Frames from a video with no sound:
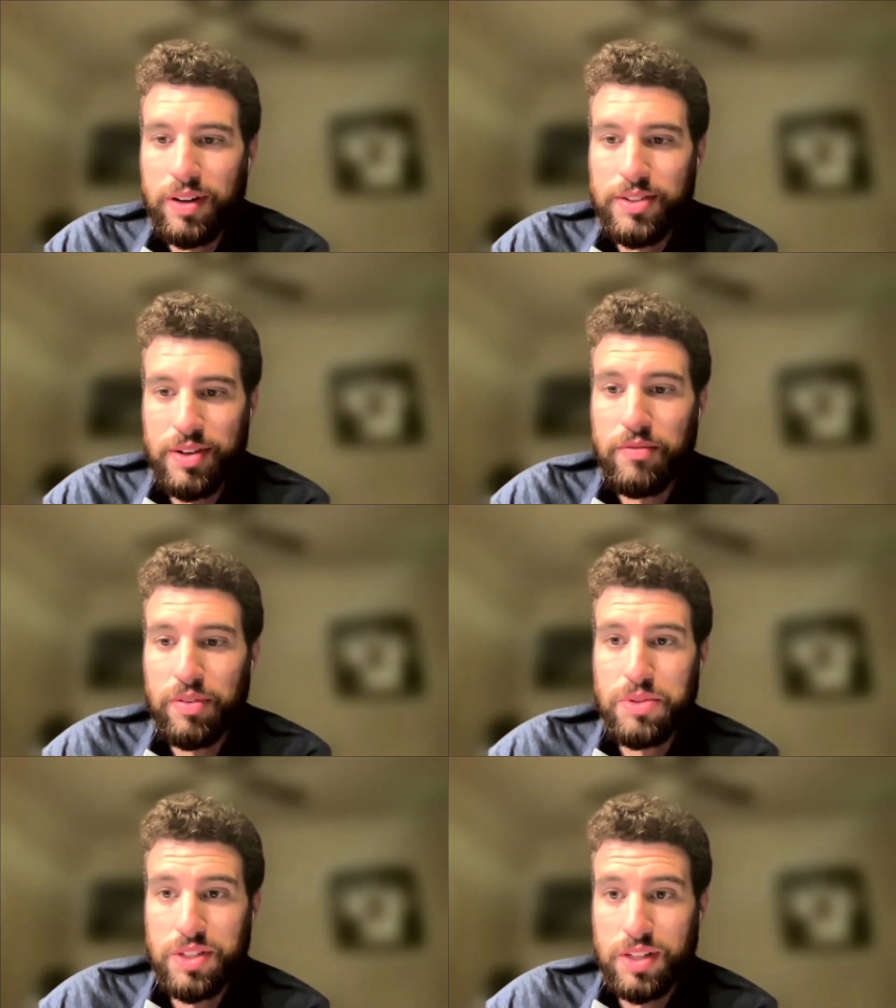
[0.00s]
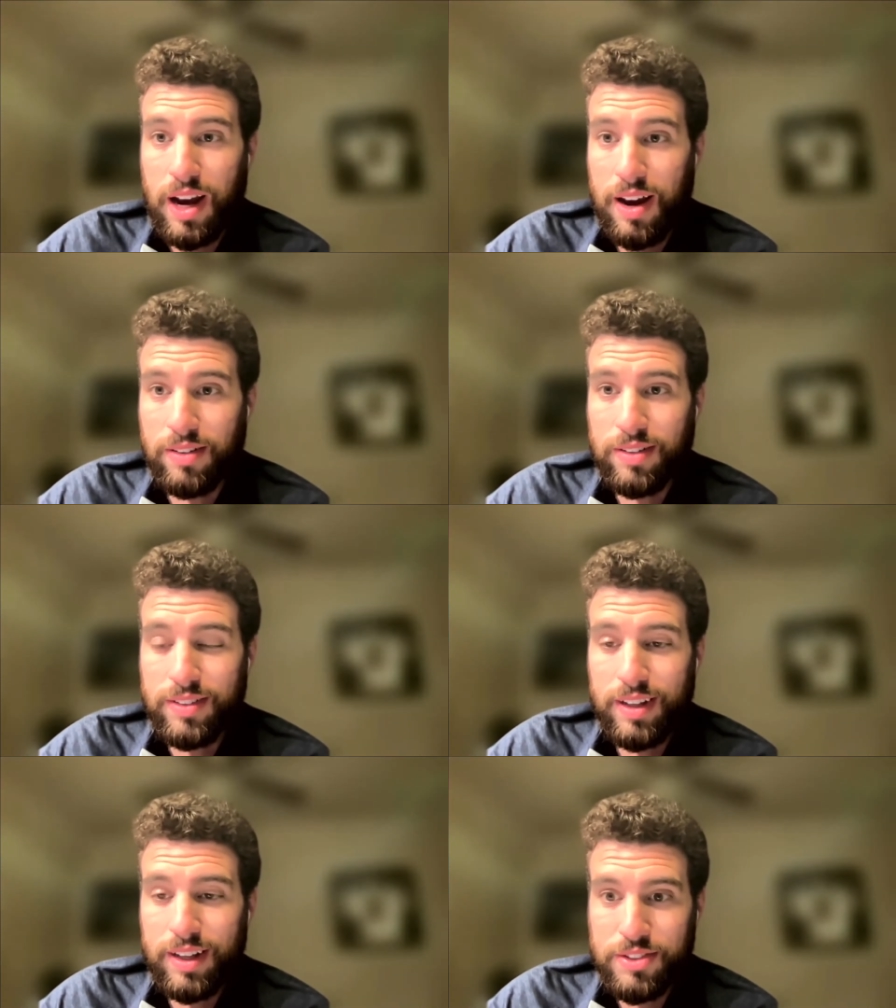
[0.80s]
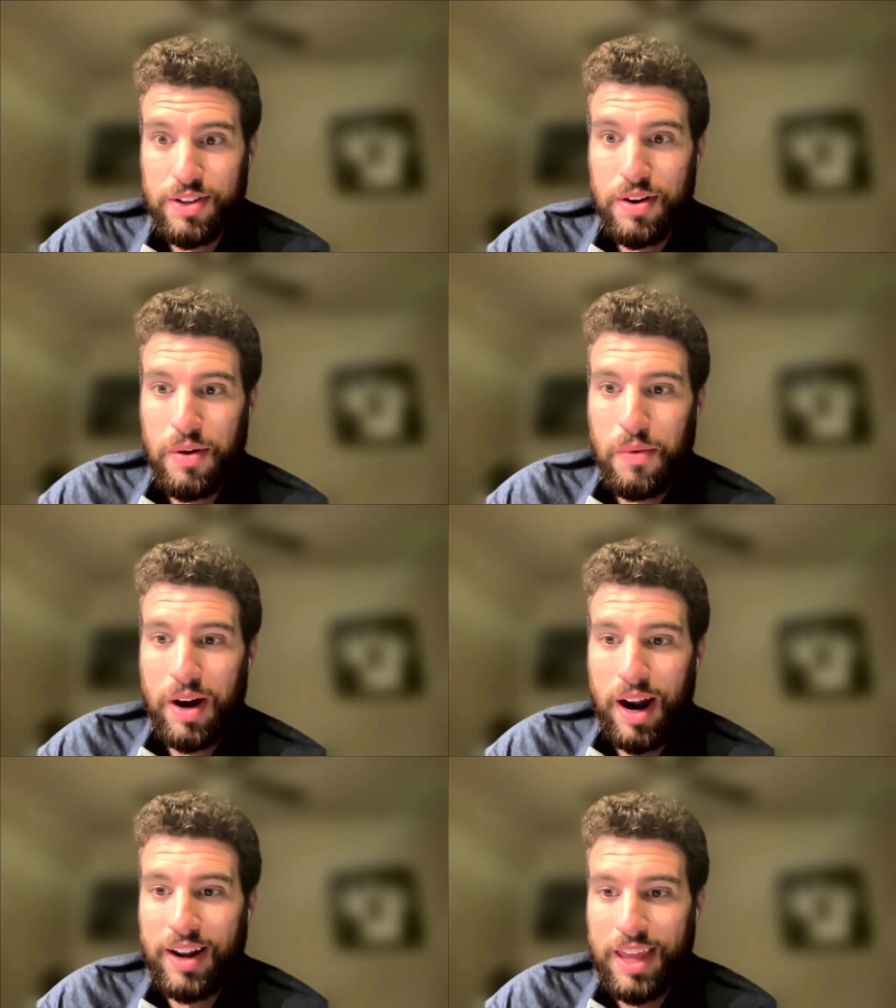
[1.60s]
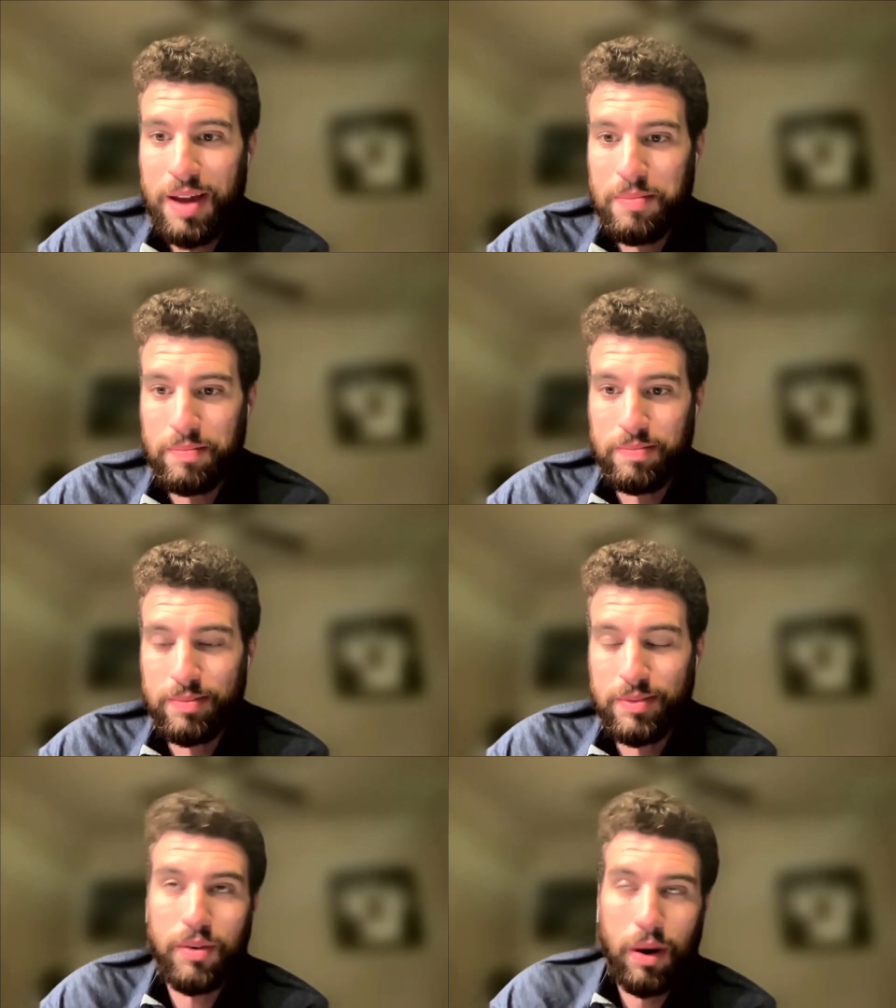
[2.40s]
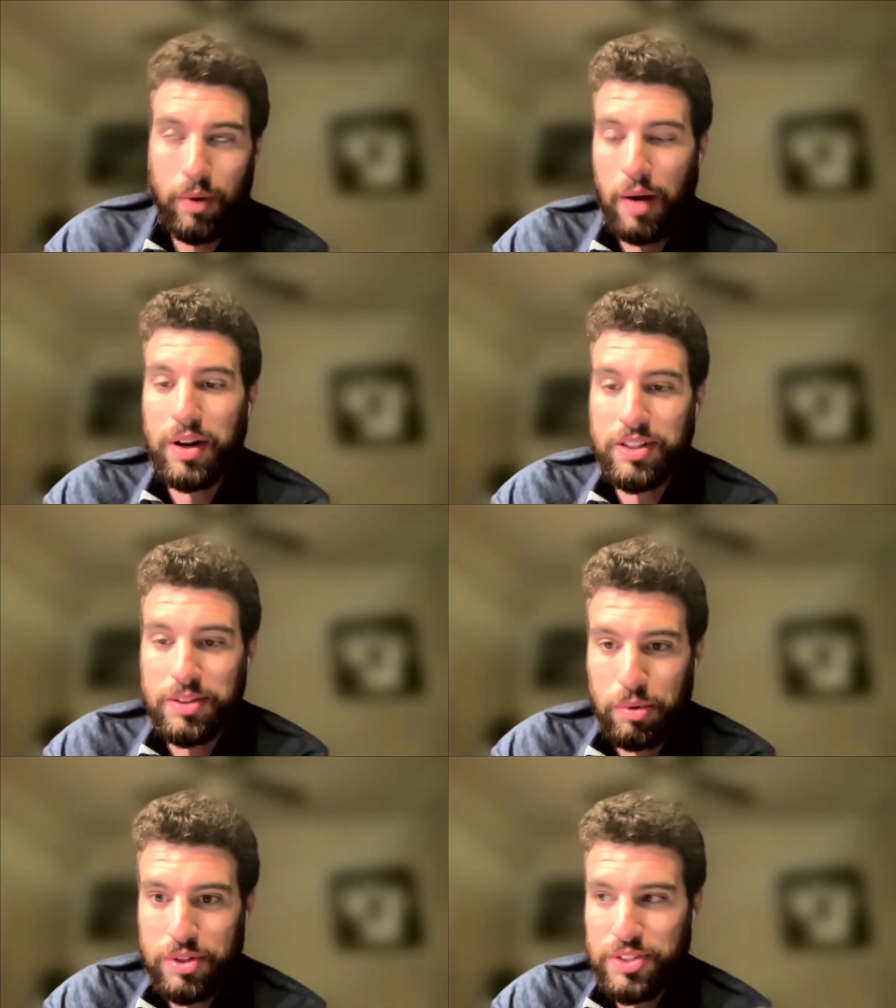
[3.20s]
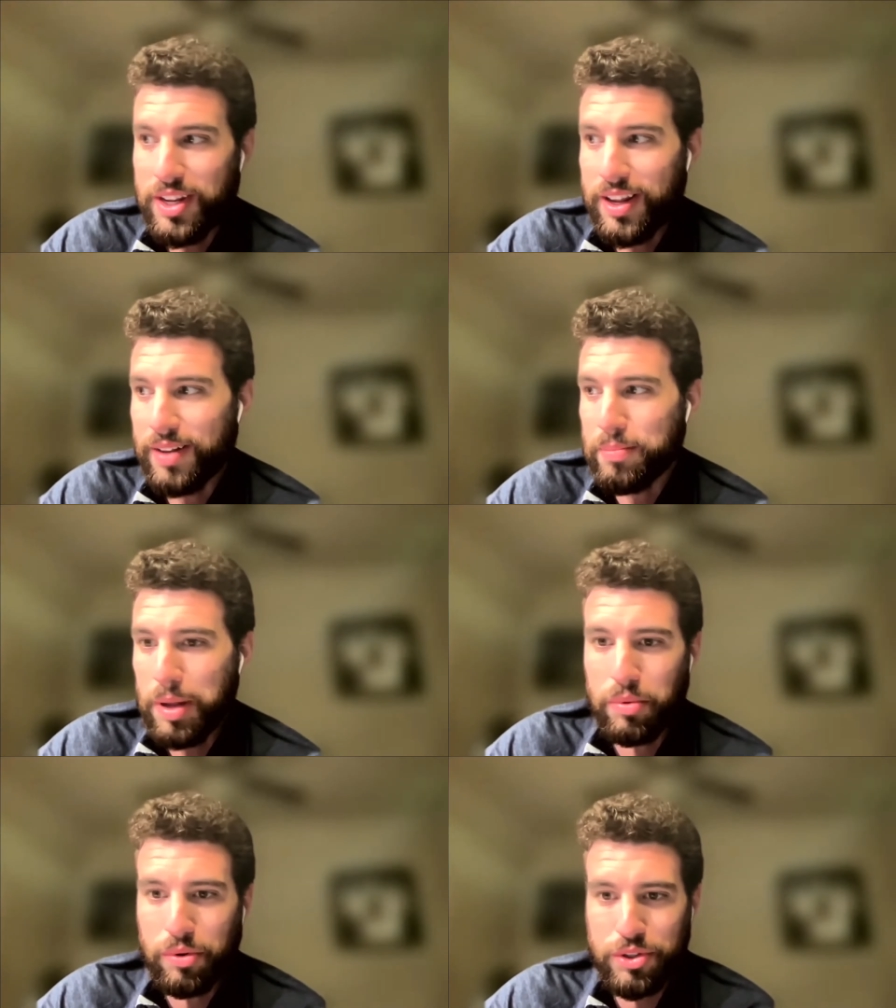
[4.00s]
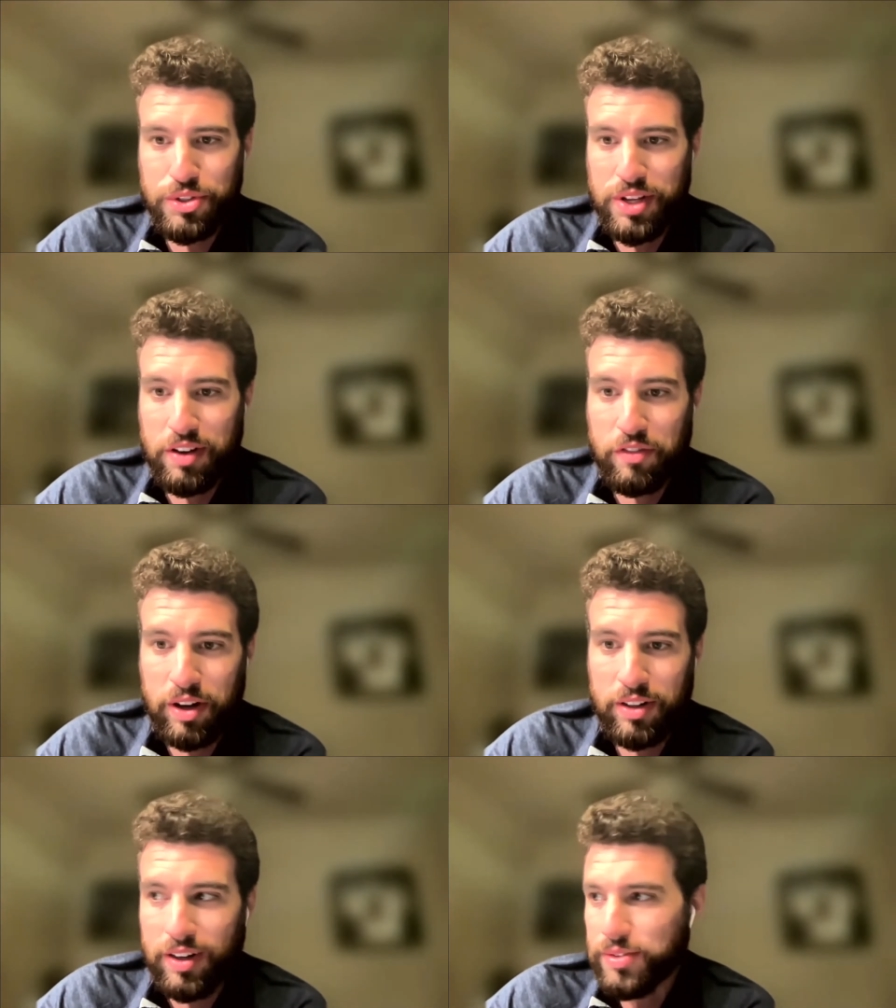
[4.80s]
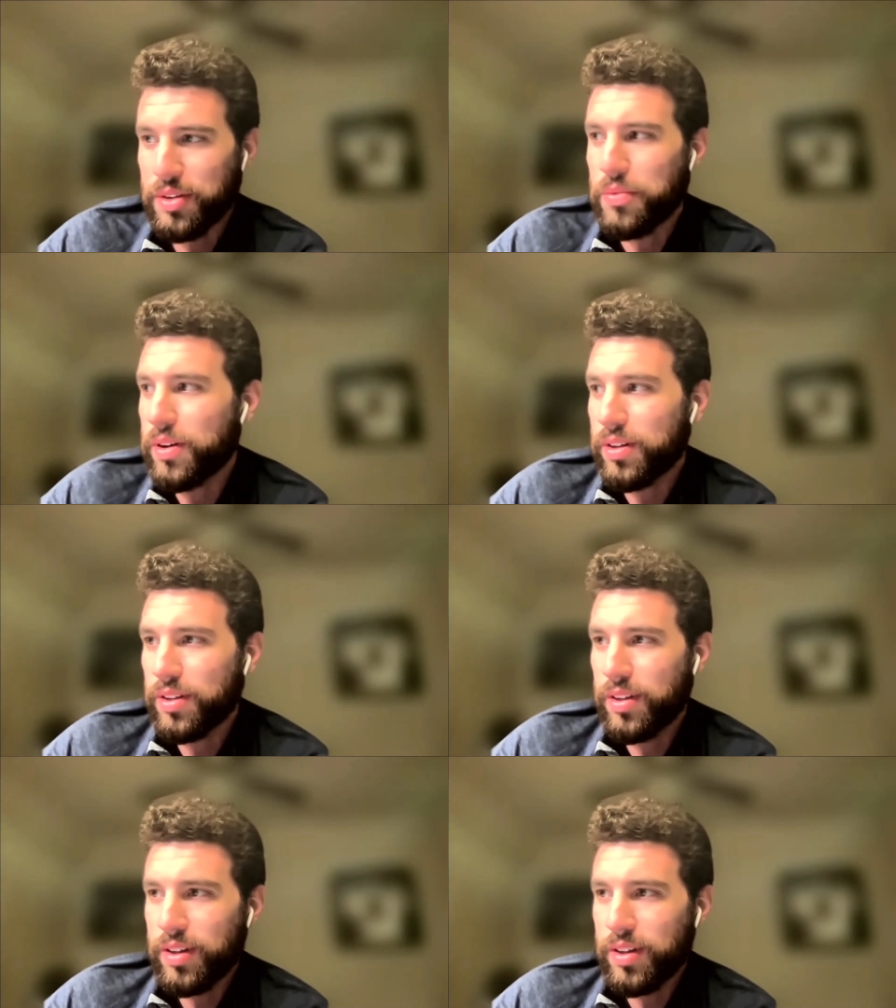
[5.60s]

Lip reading: one because I'm from Seattle. And so when I went to Boise and people were just like friendlier, I was like, what?